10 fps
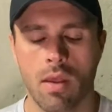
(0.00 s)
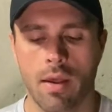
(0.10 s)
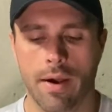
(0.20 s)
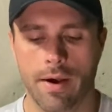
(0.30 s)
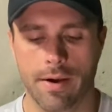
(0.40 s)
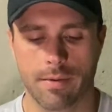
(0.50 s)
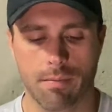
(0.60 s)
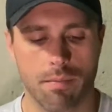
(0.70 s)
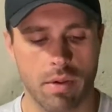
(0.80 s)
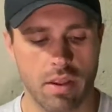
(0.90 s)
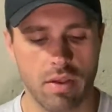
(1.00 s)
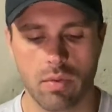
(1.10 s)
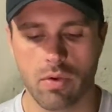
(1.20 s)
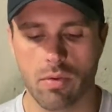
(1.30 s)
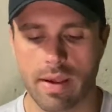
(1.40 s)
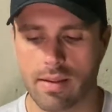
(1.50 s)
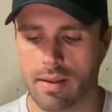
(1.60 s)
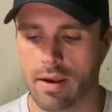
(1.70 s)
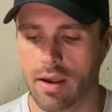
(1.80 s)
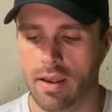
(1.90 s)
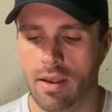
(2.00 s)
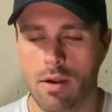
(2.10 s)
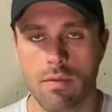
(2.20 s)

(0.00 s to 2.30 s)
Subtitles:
But this one's going to make the cut